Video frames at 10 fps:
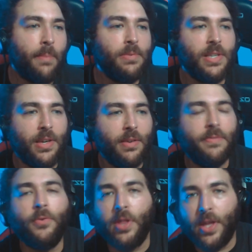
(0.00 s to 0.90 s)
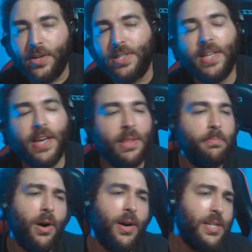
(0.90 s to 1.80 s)
and fully understand the
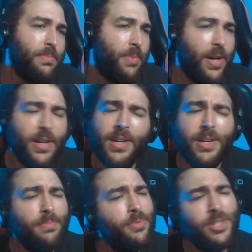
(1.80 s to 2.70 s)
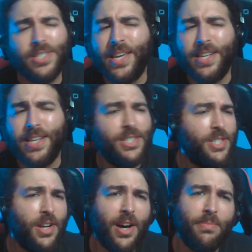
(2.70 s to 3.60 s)
bars. But Push getting his
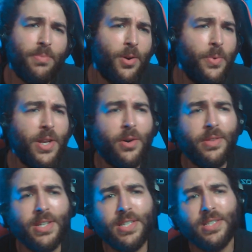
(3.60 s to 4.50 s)
shit off, bro. We know this.